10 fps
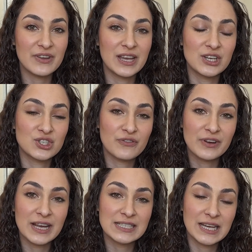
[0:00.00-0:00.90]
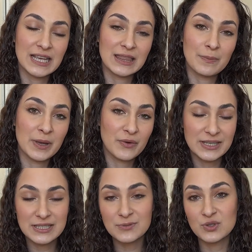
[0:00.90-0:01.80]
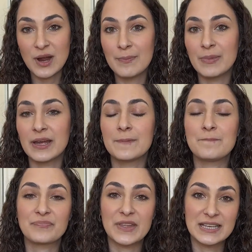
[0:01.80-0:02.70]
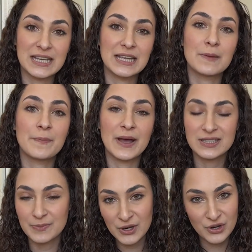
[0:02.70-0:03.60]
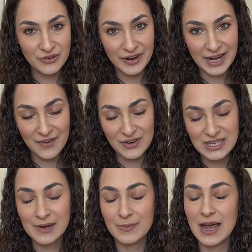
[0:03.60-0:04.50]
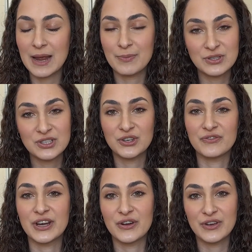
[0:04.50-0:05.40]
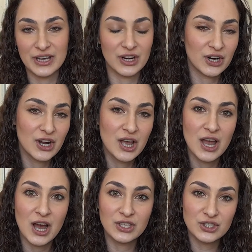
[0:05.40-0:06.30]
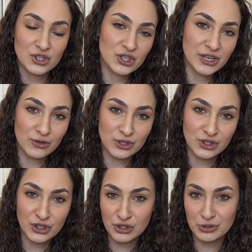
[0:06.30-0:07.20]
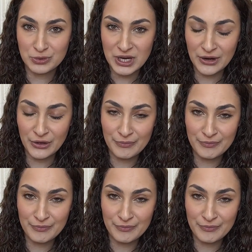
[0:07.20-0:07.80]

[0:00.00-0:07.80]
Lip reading: in, don't forget to hit the big red subscribe button and to hit the bell to be notified every time I post a new video here on the Socially Cordial YouTube channel.